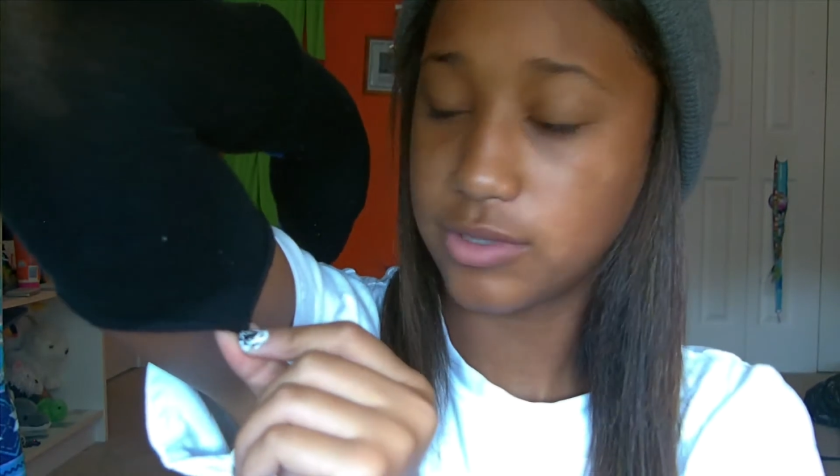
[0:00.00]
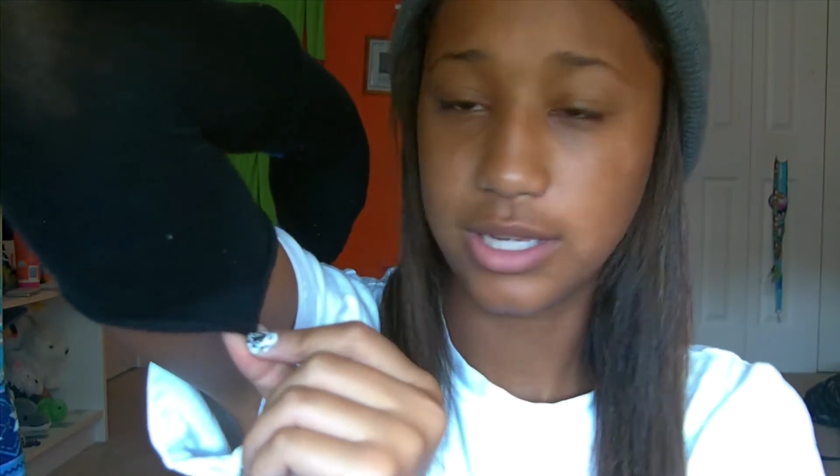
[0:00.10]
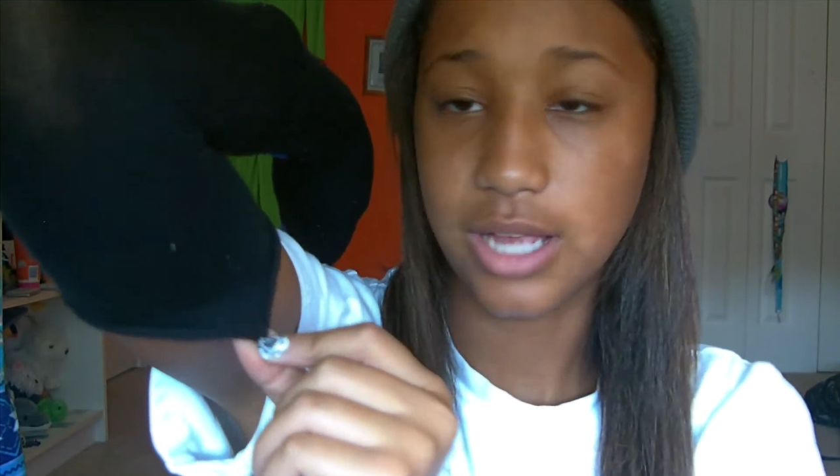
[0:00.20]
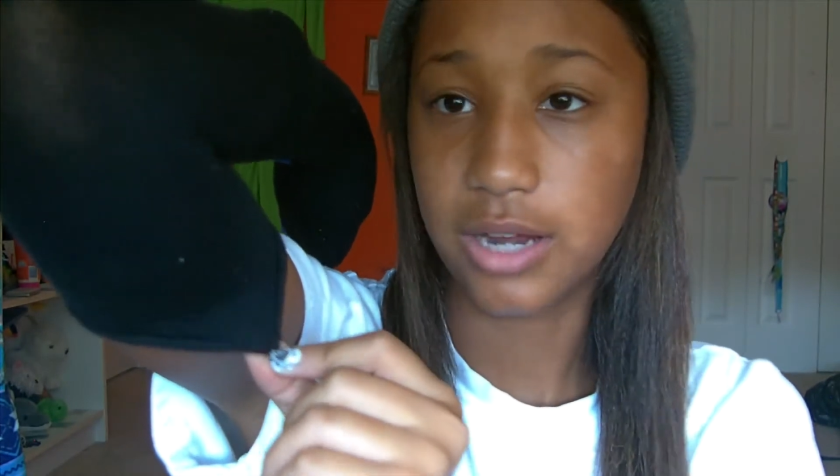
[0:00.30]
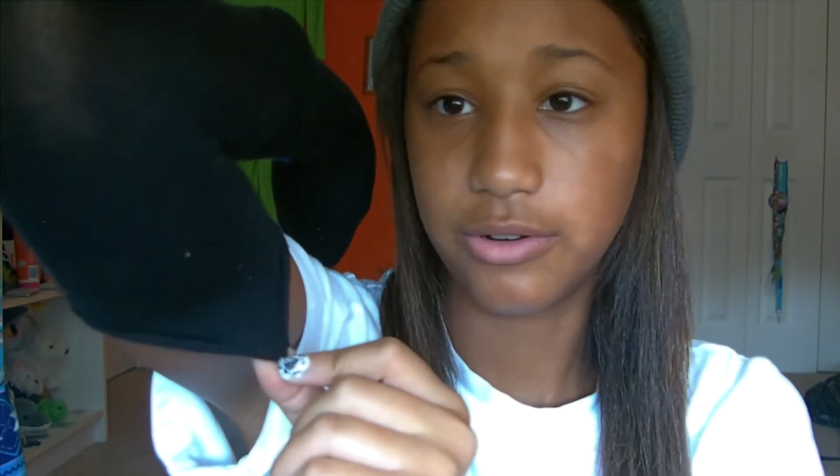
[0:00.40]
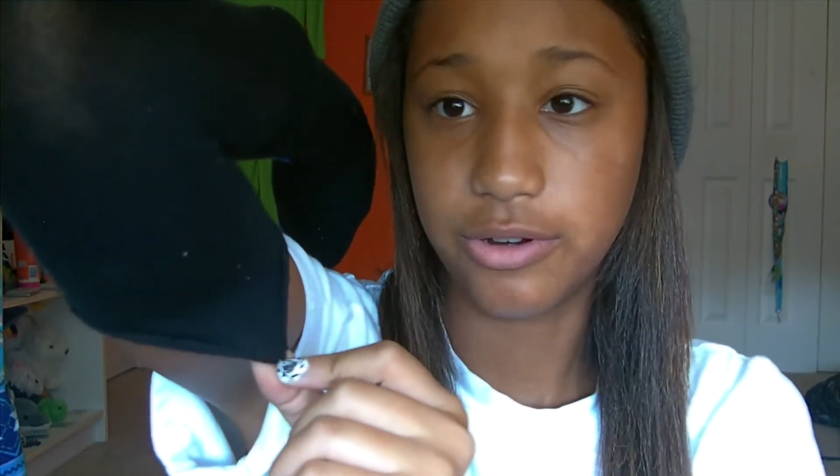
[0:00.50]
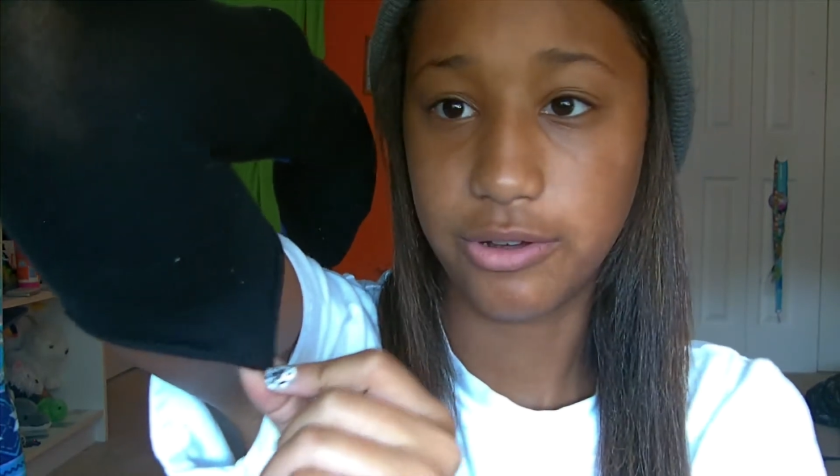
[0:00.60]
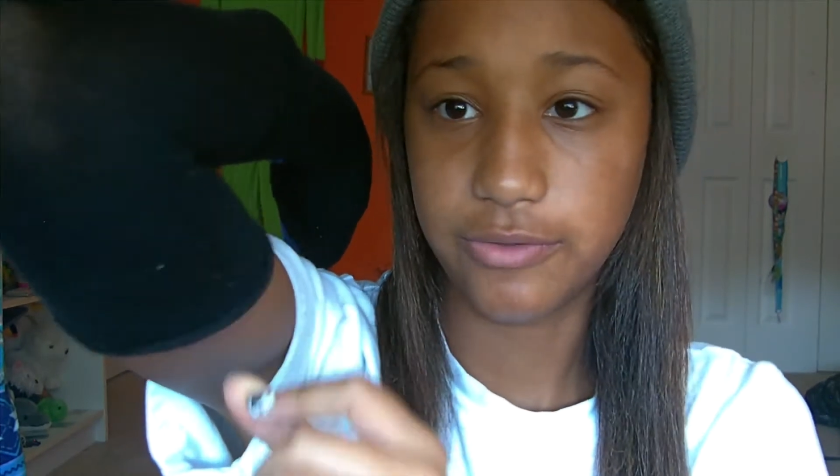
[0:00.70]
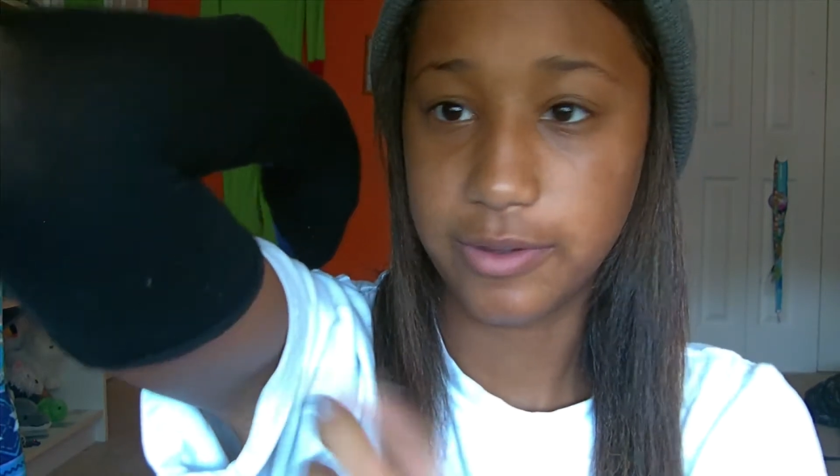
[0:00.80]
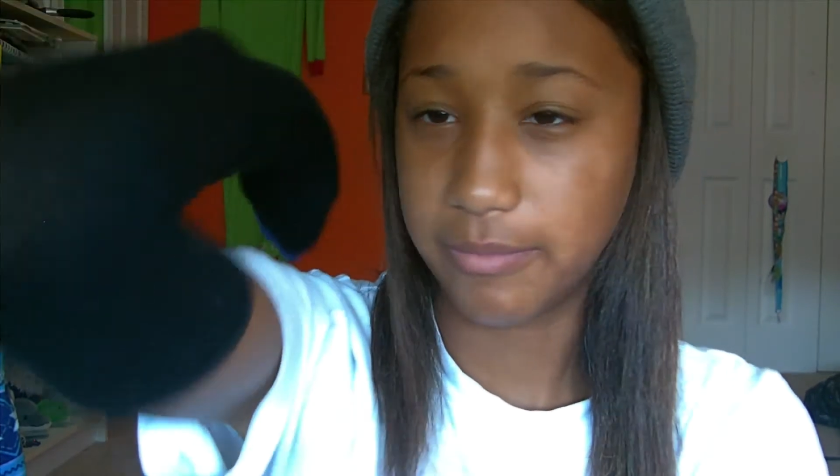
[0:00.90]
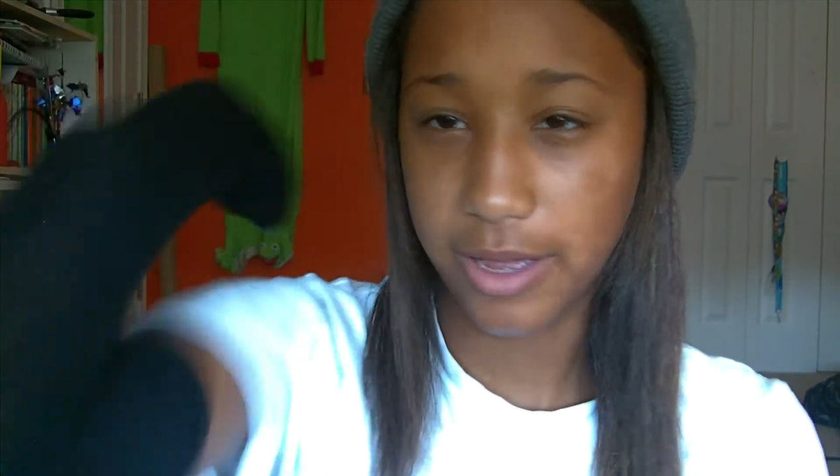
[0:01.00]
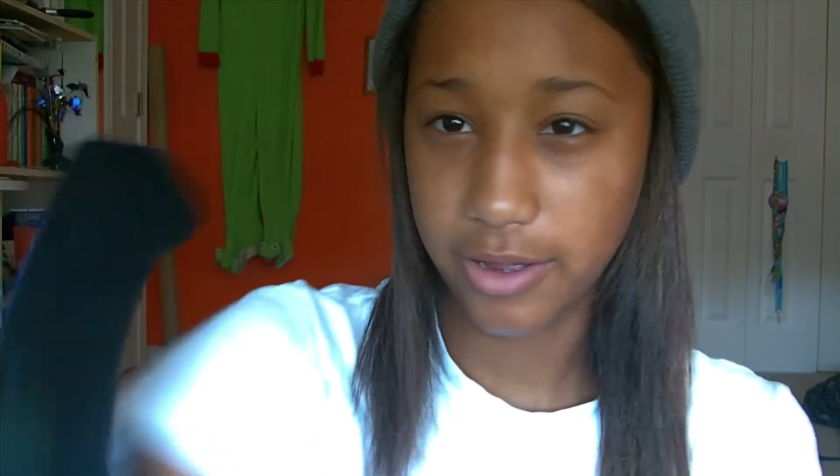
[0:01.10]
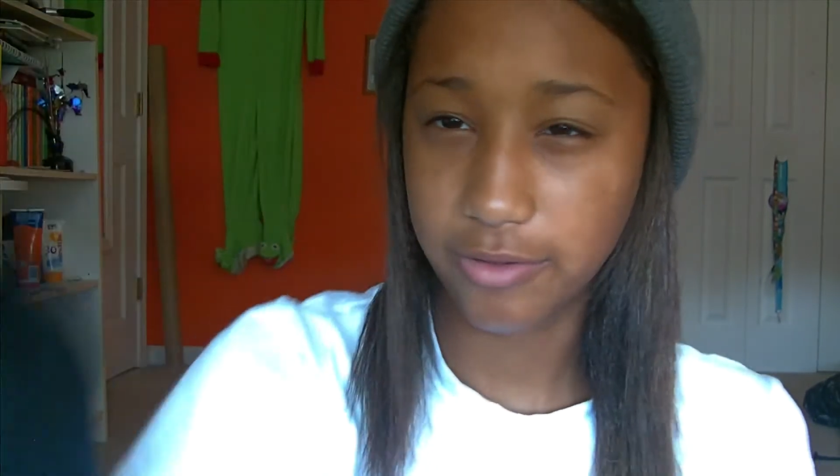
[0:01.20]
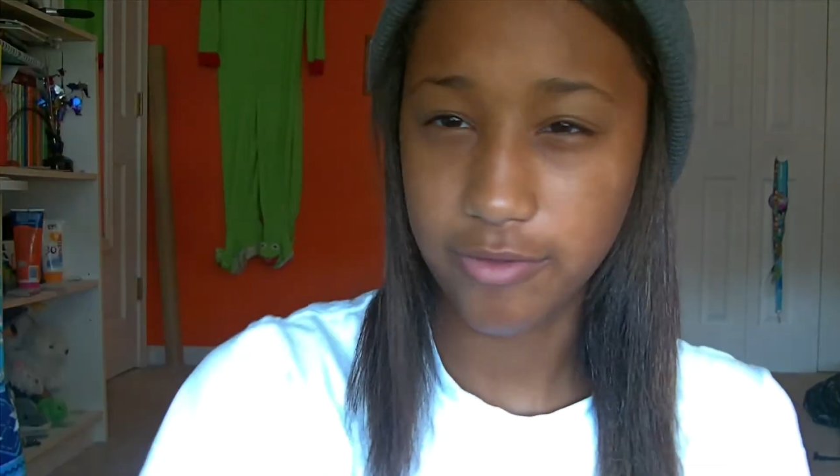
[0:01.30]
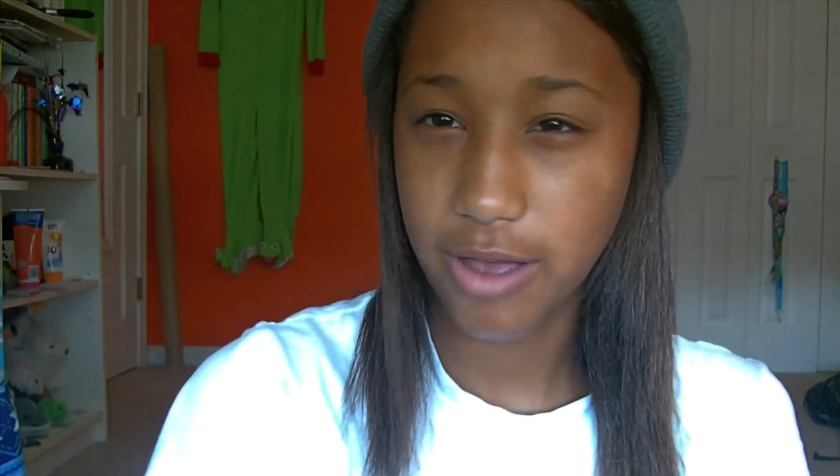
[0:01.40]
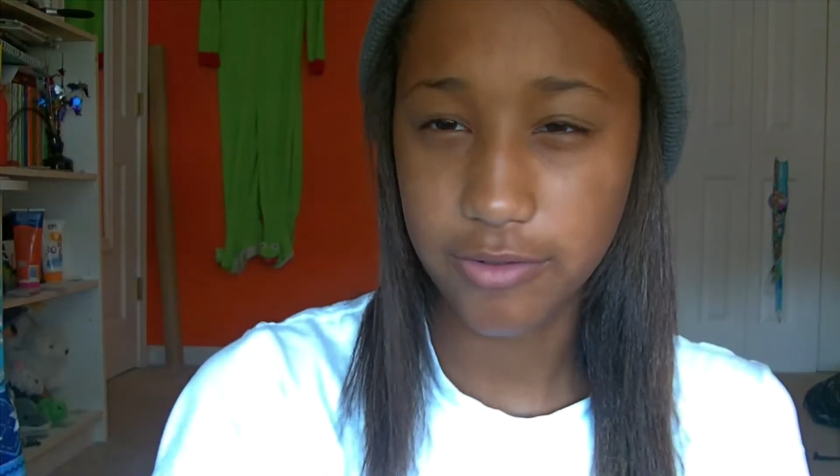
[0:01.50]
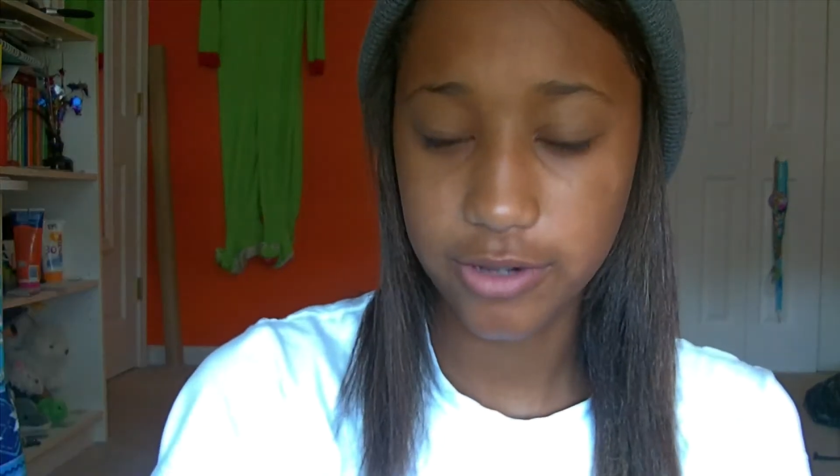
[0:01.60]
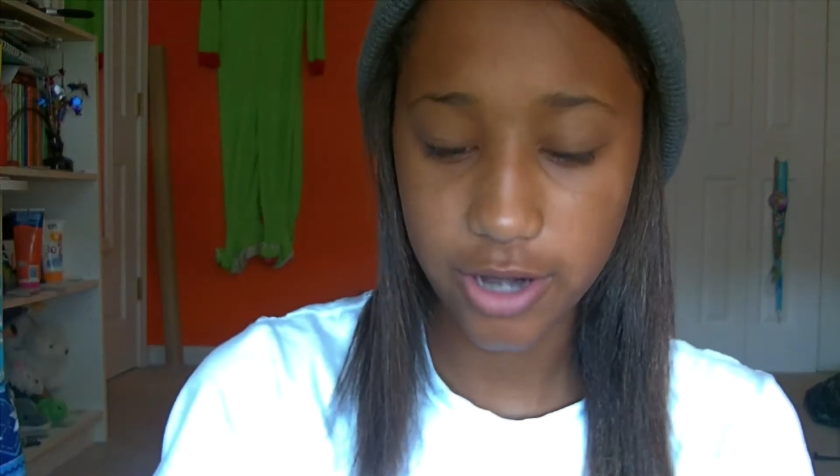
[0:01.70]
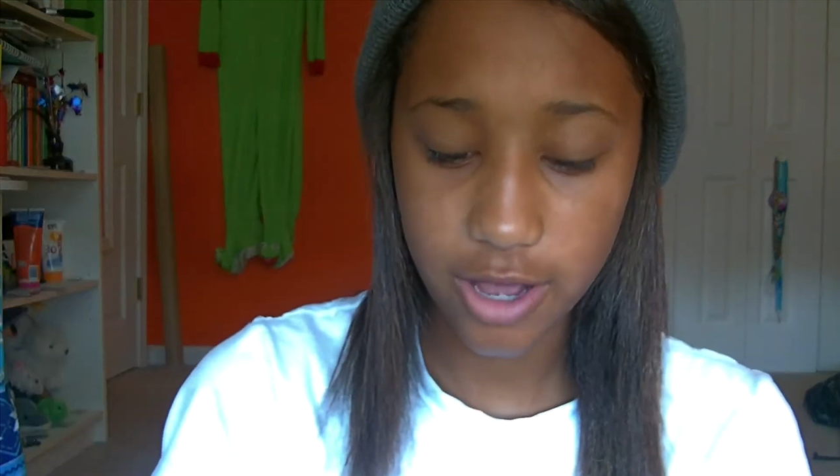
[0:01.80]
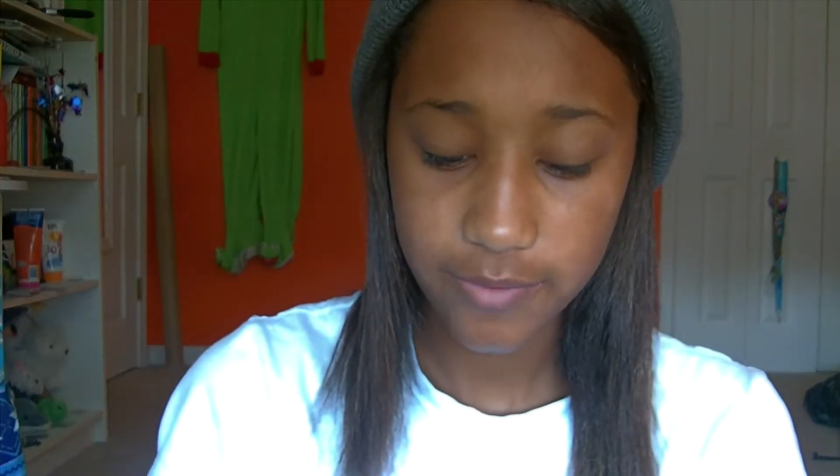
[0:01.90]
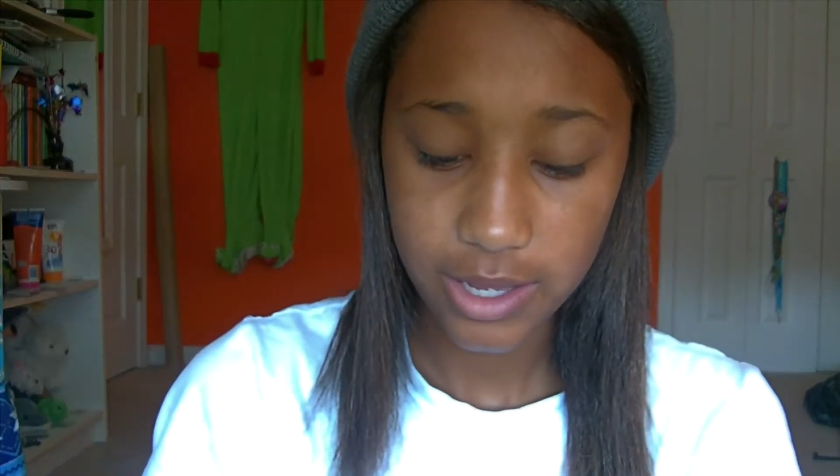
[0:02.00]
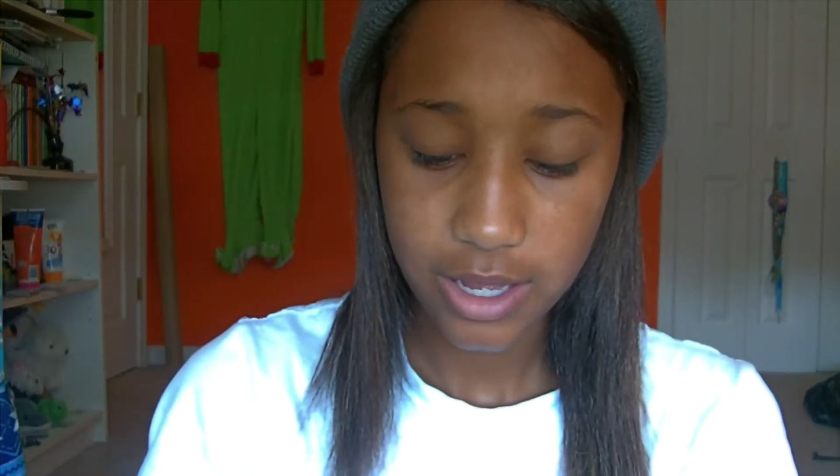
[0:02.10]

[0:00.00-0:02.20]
because I don't know if it might unravel or not,